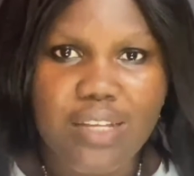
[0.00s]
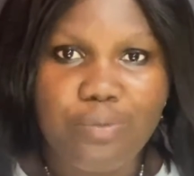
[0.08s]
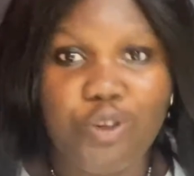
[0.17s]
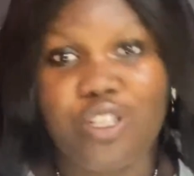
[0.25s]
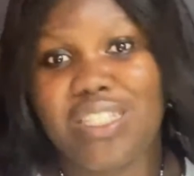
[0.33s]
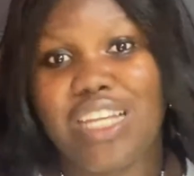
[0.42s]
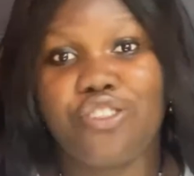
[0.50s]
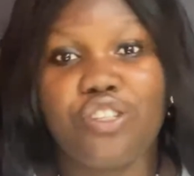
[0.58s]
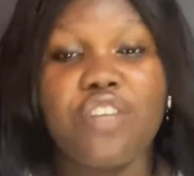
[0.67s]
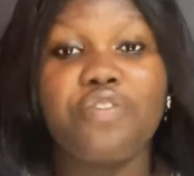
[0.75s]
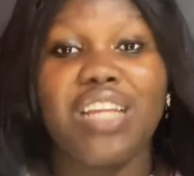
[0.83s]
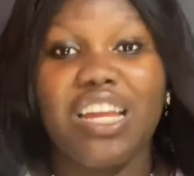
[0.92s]
because it's actually
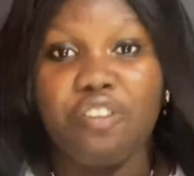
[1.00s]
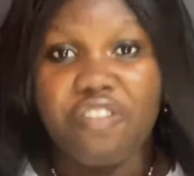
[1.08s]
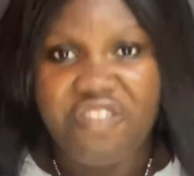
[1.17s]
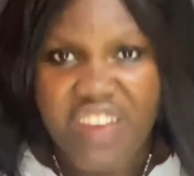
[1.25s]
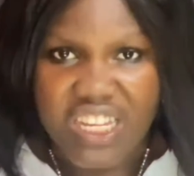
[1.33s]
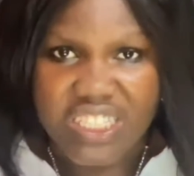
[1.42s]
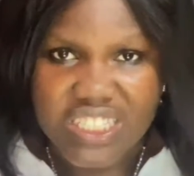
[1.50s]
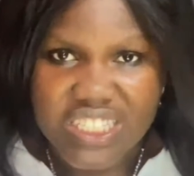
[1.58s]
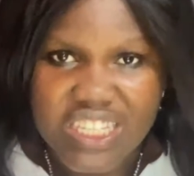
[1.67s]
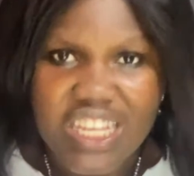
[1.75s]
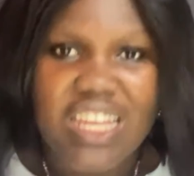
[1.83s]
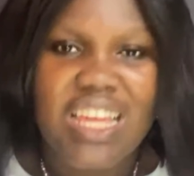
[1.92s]
even an offense
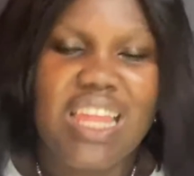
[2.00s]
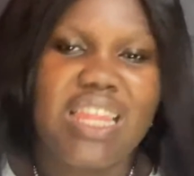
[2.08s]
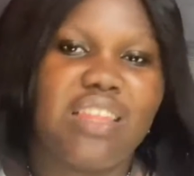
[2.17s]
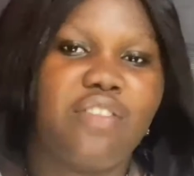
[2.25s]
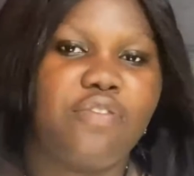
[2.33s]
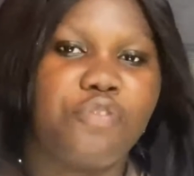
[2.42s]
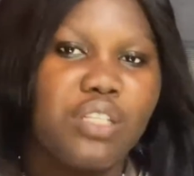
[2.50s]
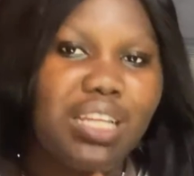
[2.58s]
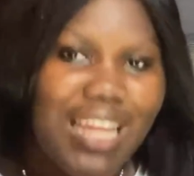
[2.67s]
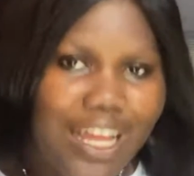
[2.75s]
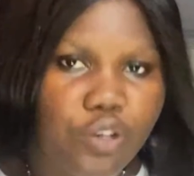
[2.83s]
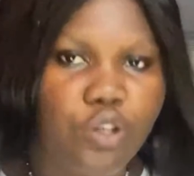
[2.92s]
for the
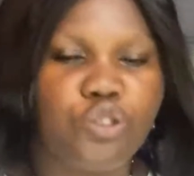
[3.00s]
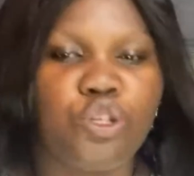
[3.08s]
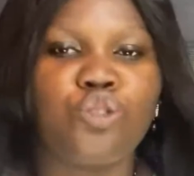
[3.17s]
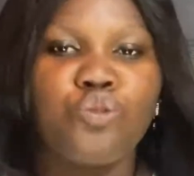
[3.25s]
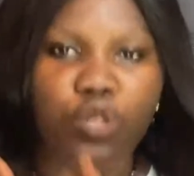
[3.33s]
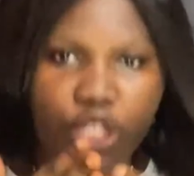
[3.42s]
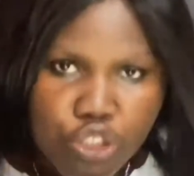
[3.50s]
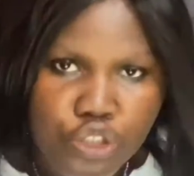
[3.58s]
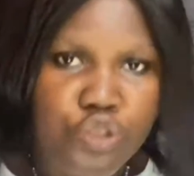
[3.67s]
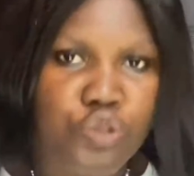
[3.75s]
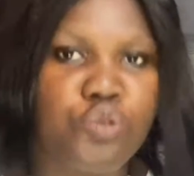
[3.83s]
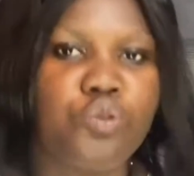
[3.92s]
landlord not to
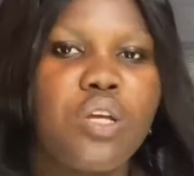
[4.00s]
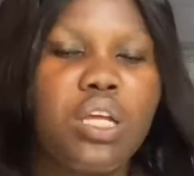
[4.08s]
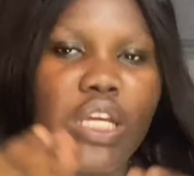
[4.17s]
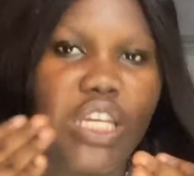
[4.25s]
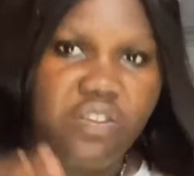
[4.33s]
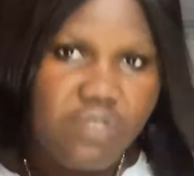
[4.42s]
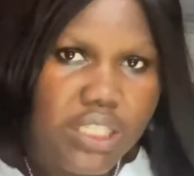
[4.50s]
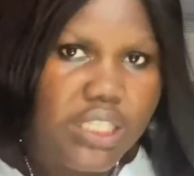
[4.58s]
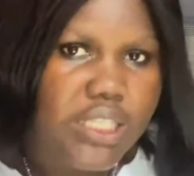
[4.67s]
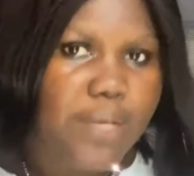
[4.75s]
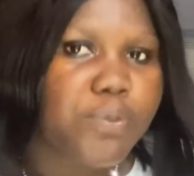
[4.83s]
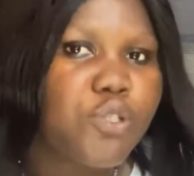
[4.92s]
issue a
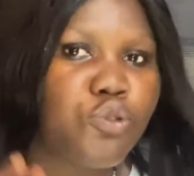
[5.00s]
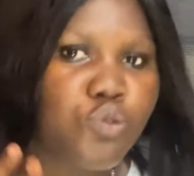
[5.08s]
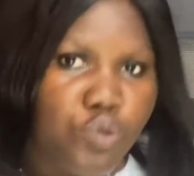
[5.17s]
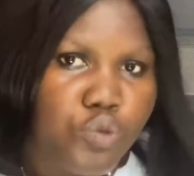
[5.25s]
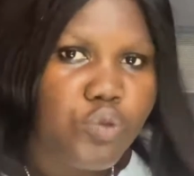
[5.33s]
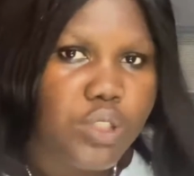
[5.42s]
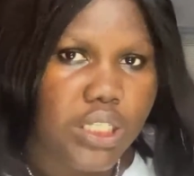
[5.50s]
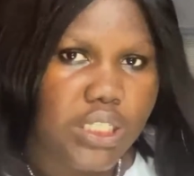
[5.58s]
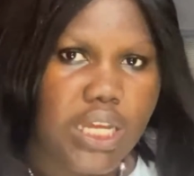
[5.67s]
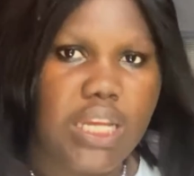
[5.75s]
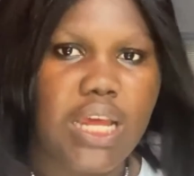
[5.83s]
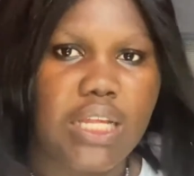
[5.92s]
receipt to the
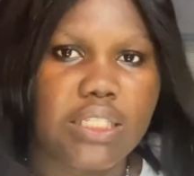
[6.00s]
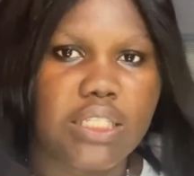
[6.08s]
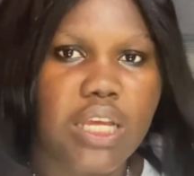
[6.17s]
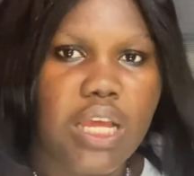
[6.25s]
tenant.